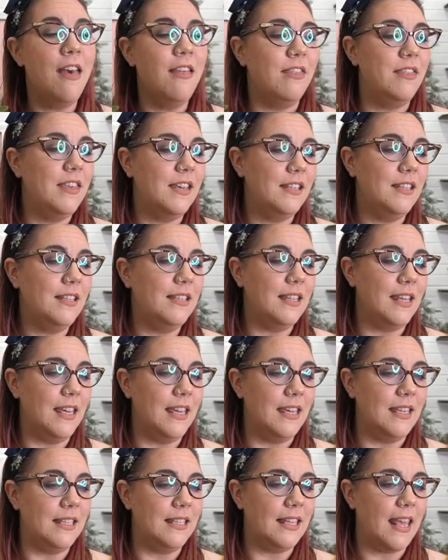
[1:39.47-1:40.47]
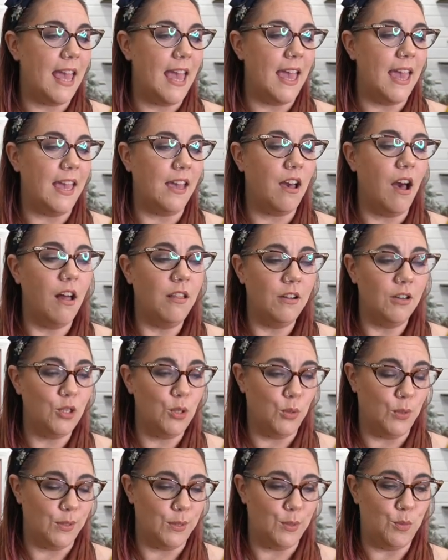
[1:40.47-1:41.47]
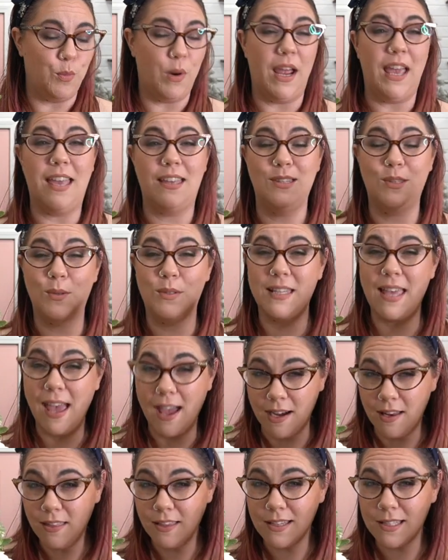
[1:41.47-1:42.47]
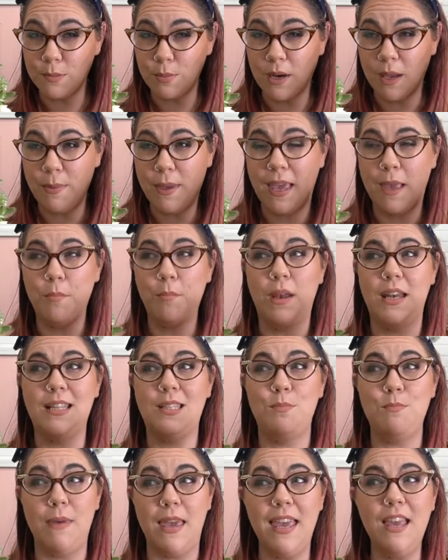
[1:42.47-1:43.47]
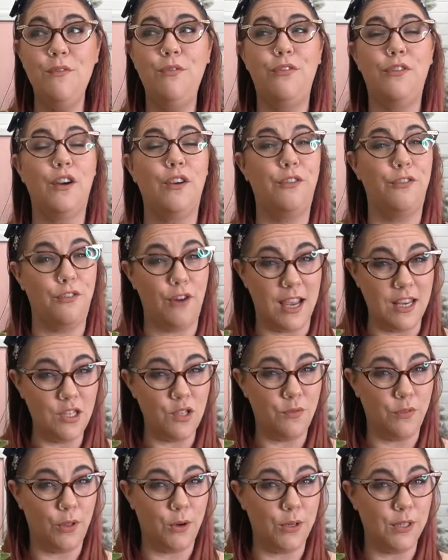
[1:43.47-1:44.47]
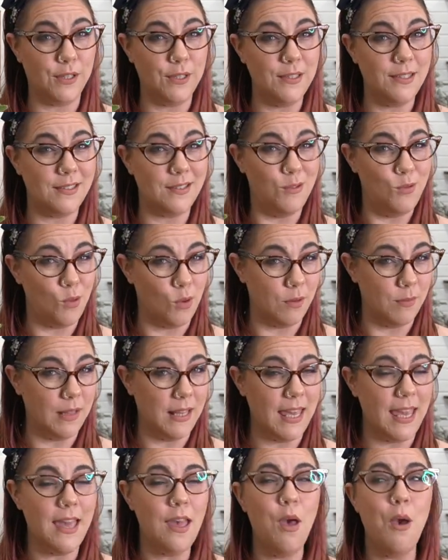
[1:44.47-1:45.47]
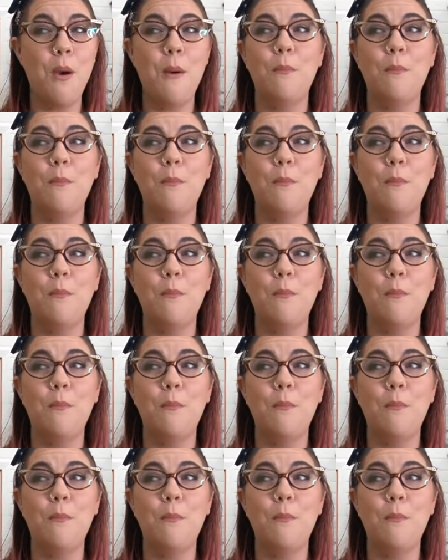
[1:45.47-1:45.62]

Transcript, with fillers: This is a color tool spray, so it's kind of like spray paint, but it's made for fresh florals normally,